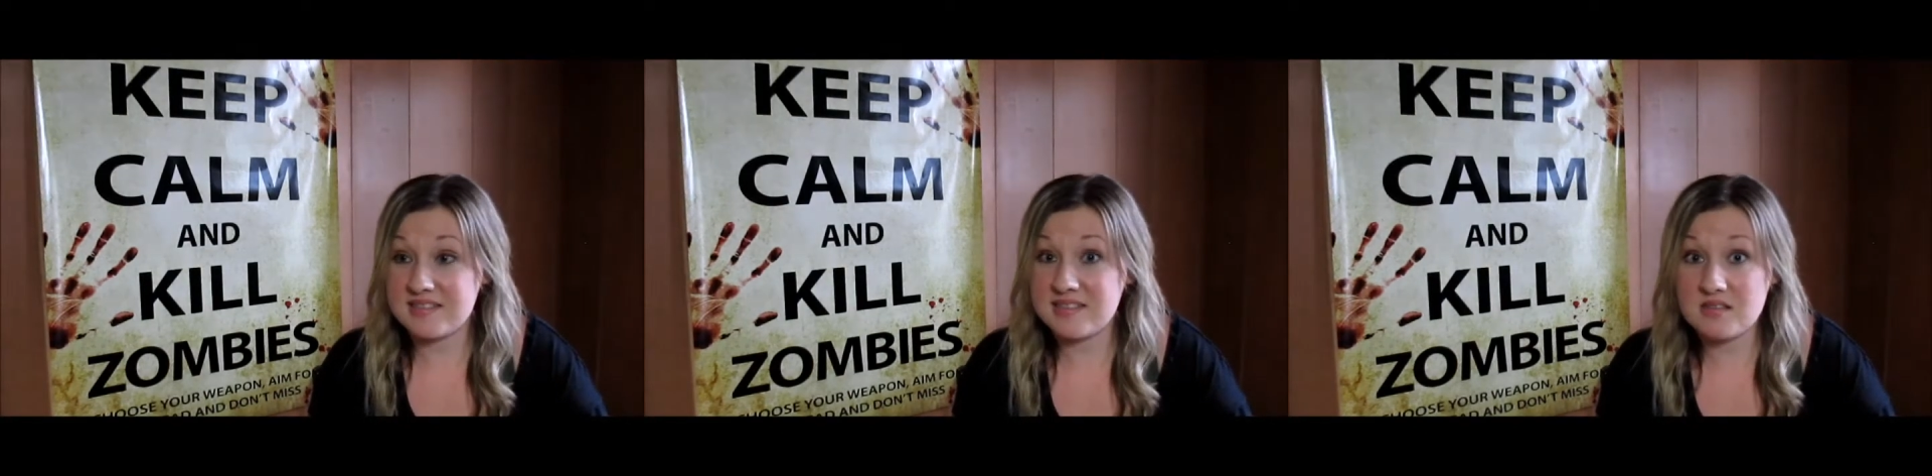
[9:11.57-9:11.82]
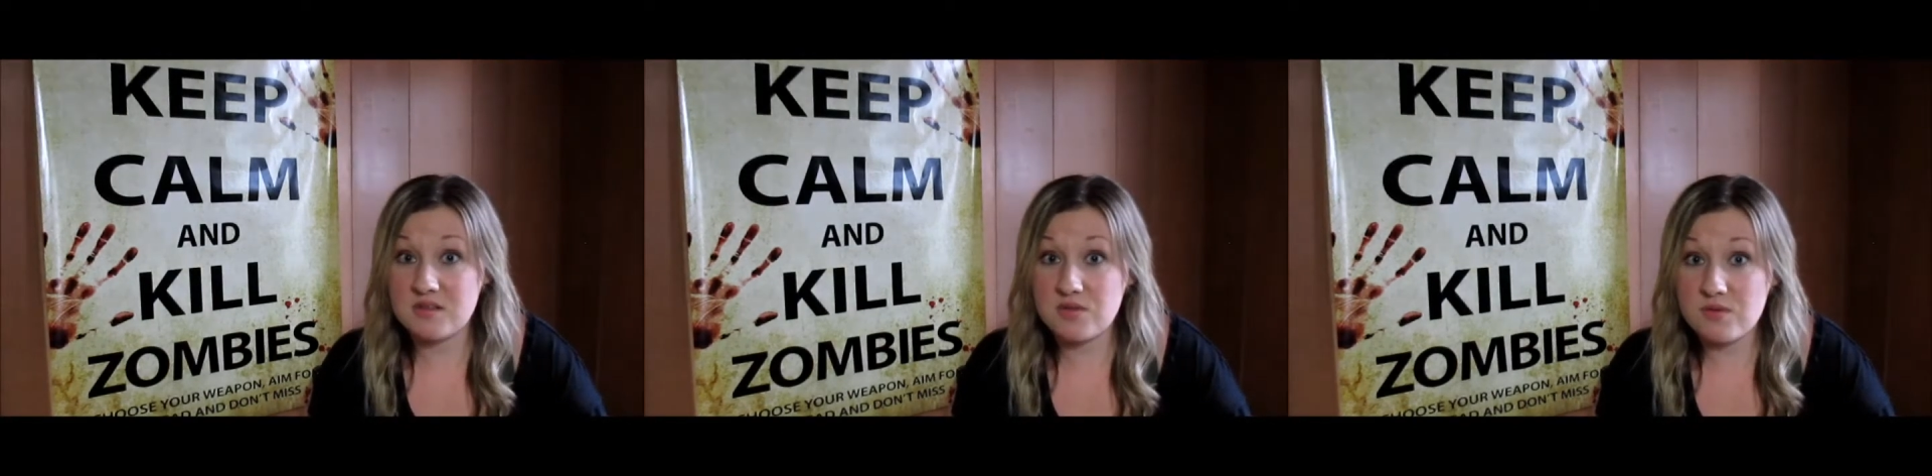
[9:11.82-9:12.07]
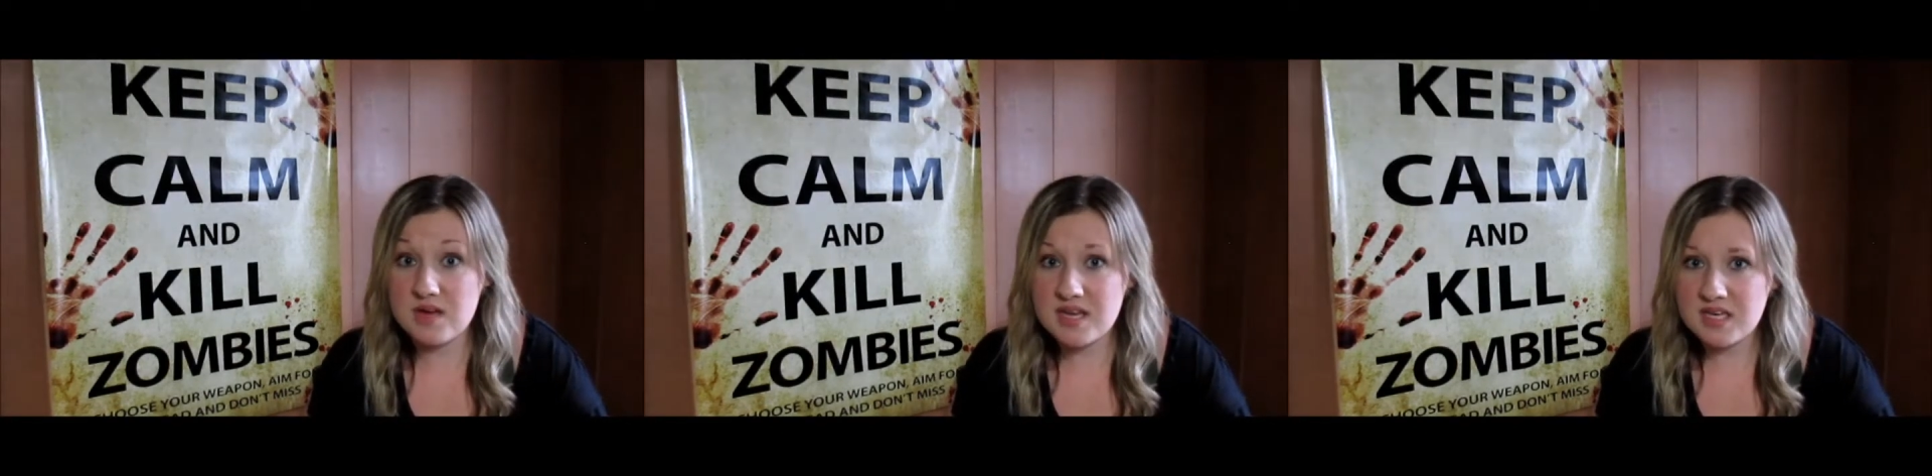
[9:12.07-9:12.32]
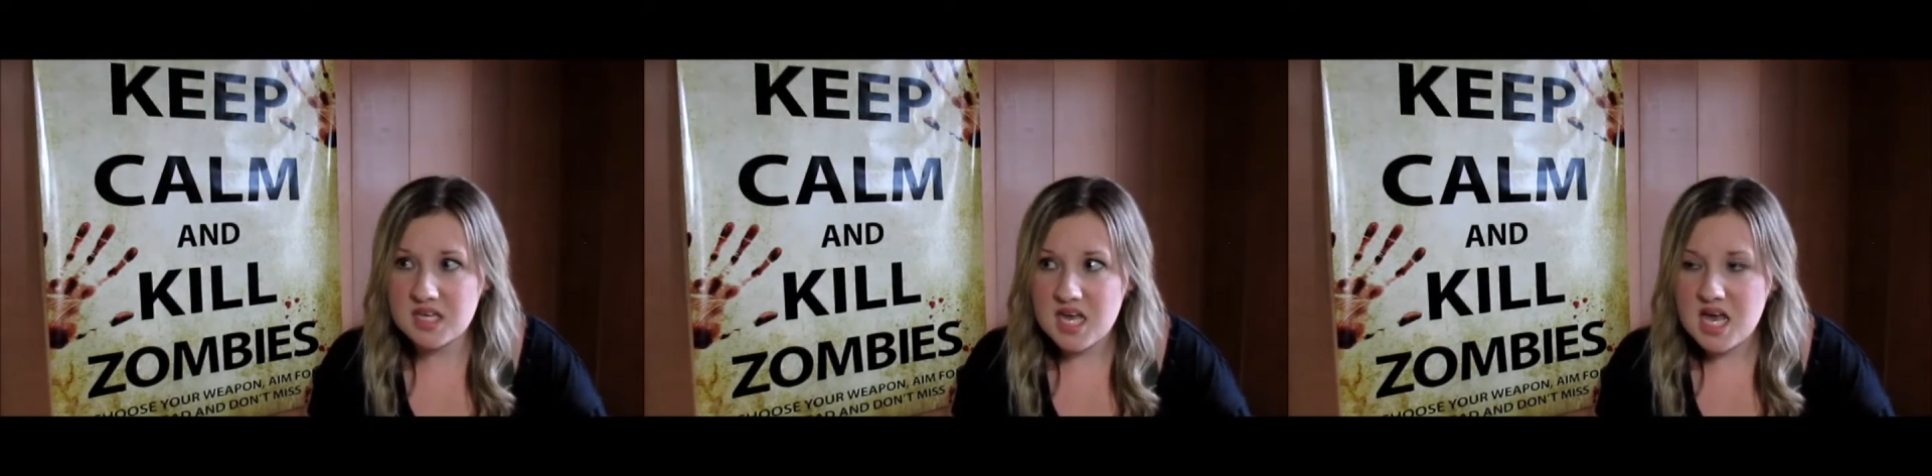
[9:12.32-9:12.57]
season 3?
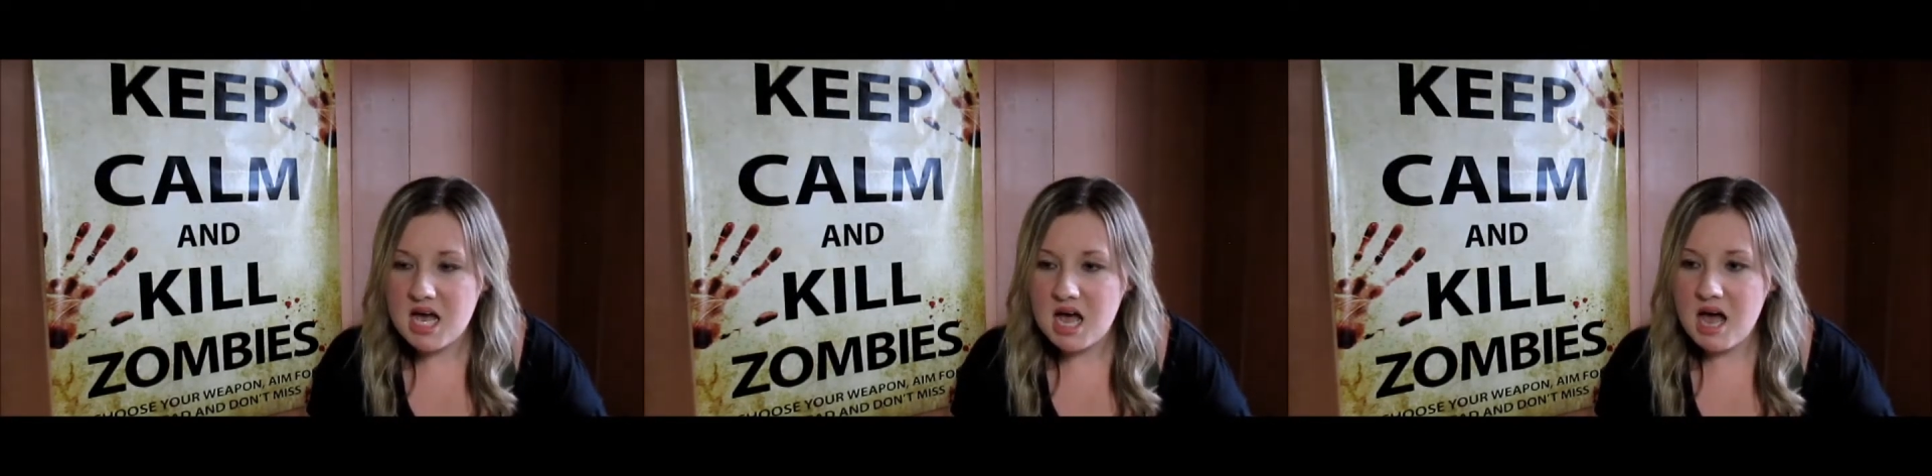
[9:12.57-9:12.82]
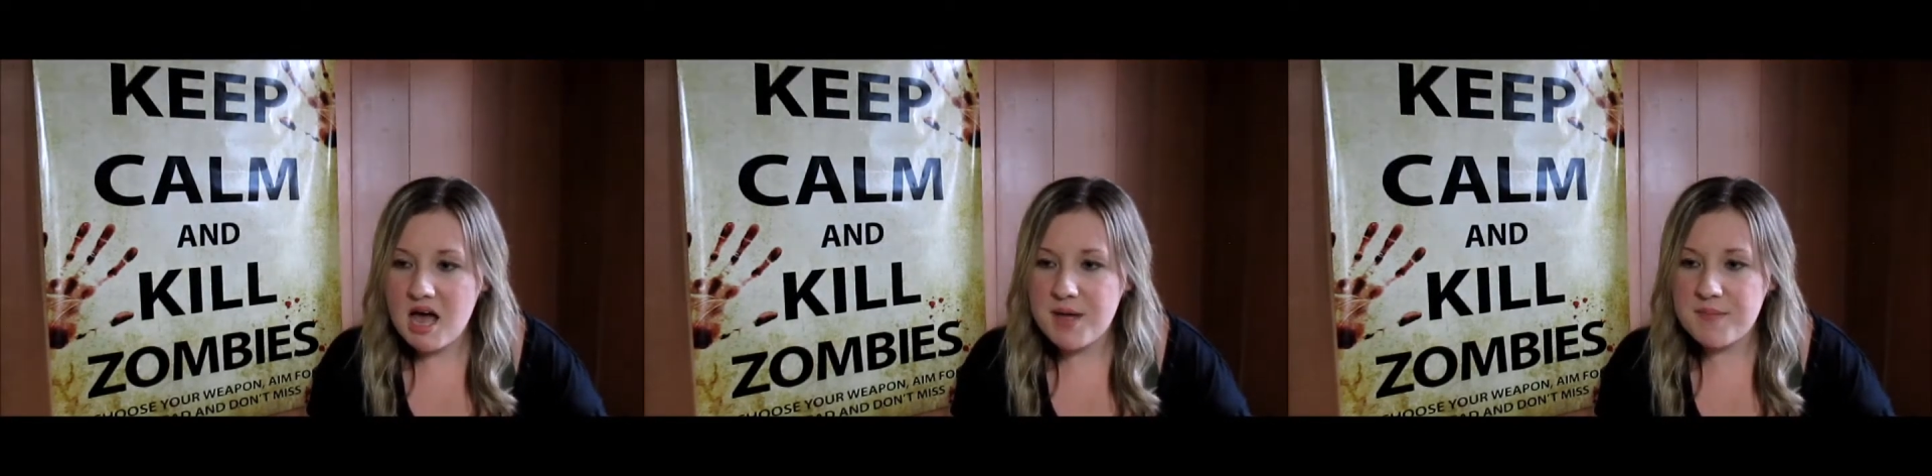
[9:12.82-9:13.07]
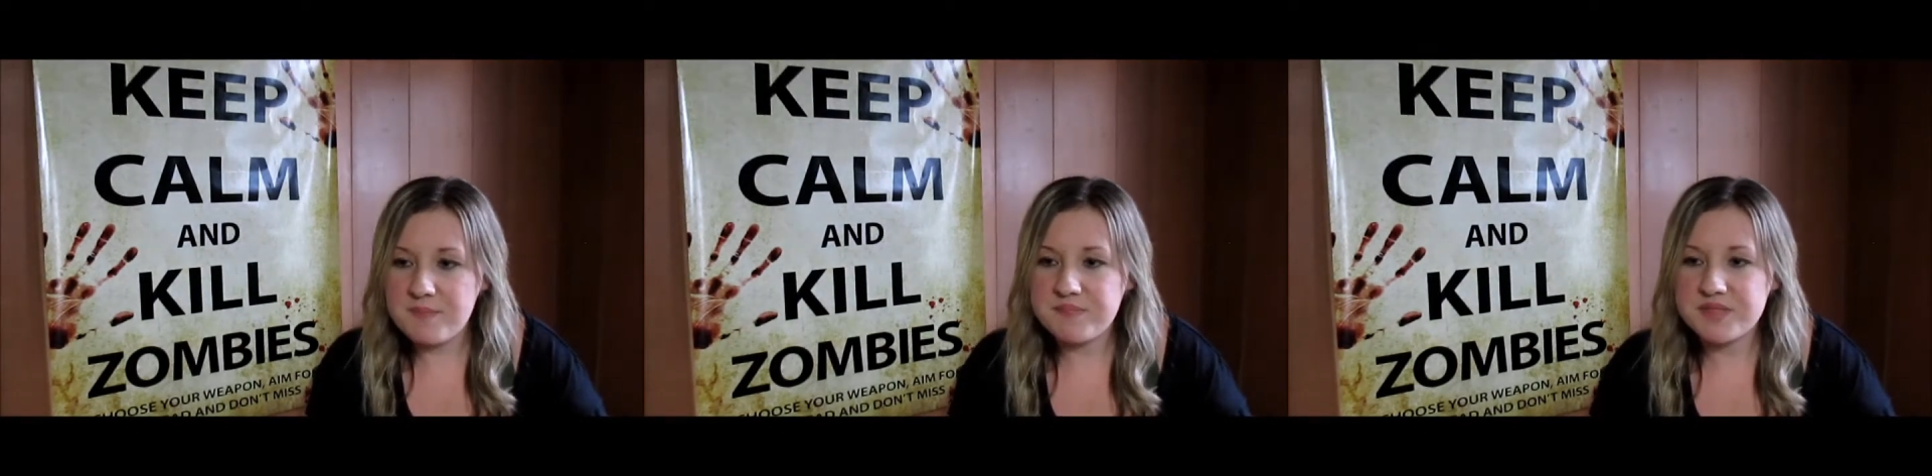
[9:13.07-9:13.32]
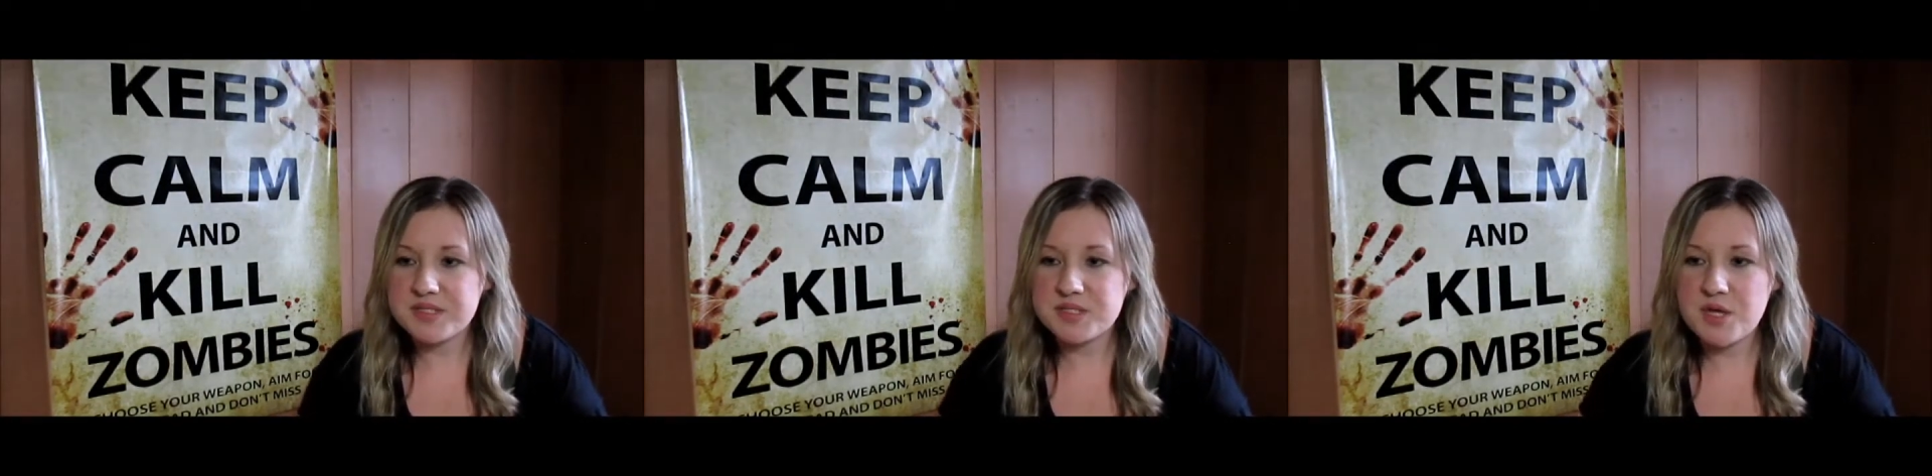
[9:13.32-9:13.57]

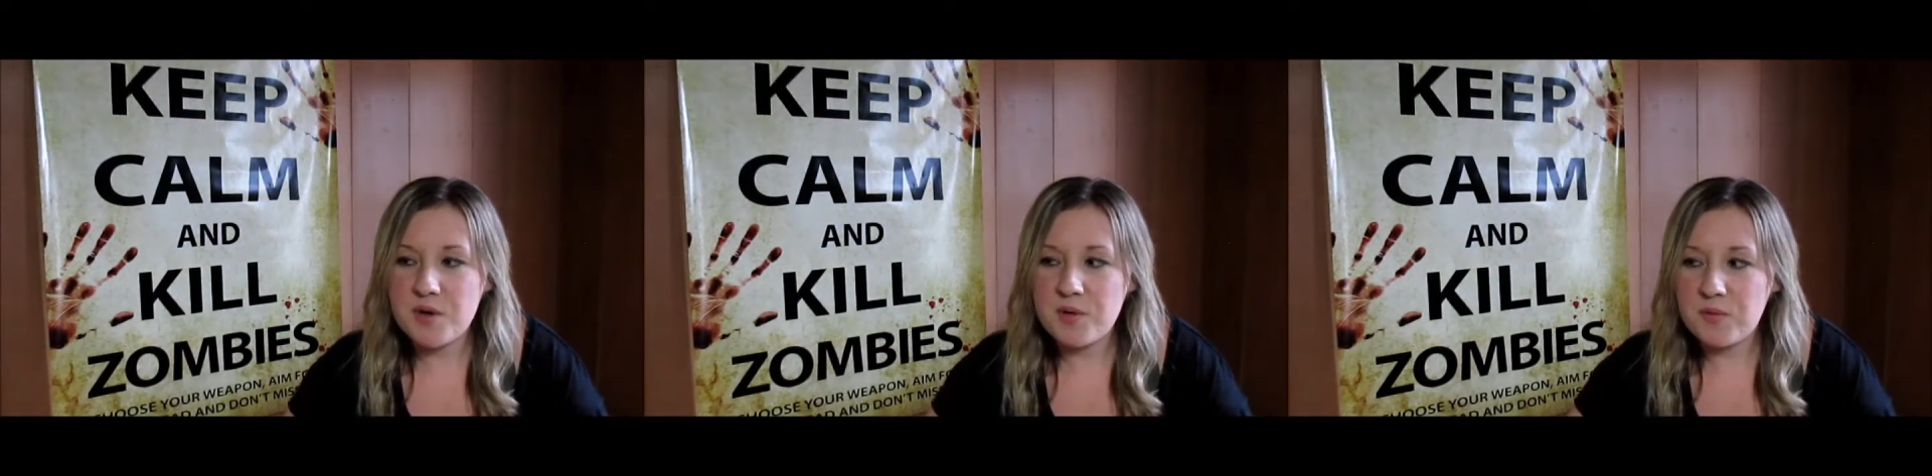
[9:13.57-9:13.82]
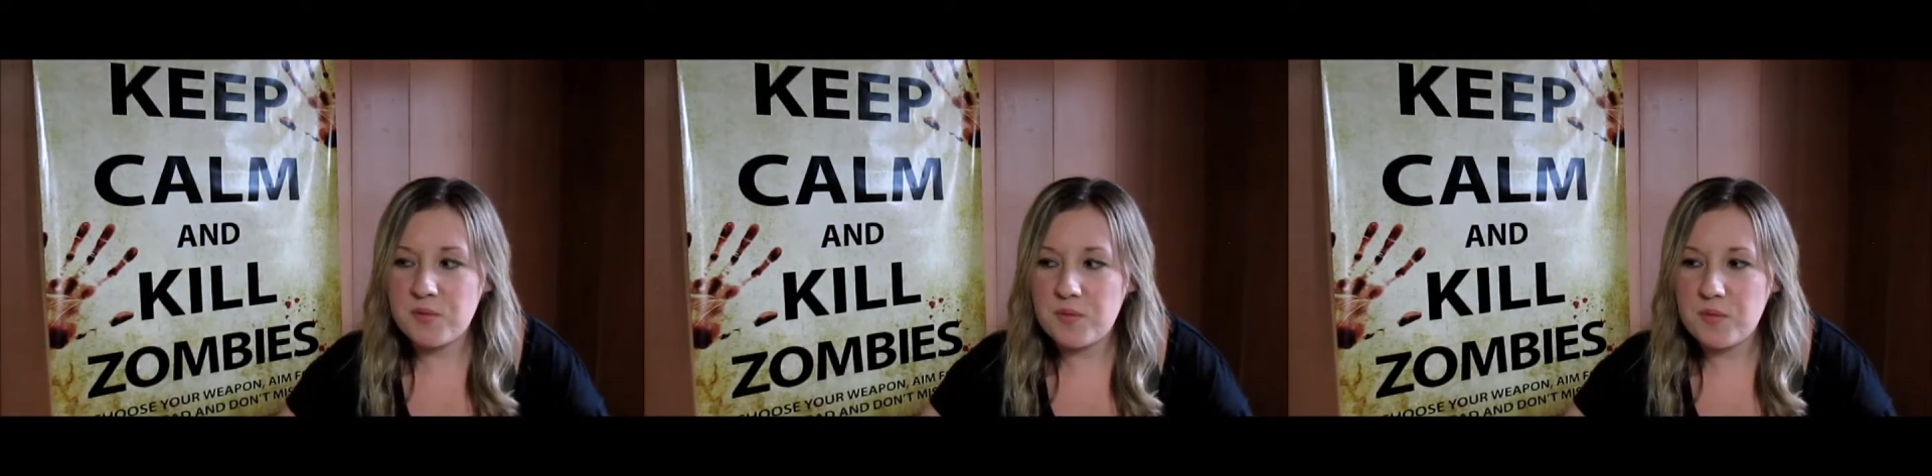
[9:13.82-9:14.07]
So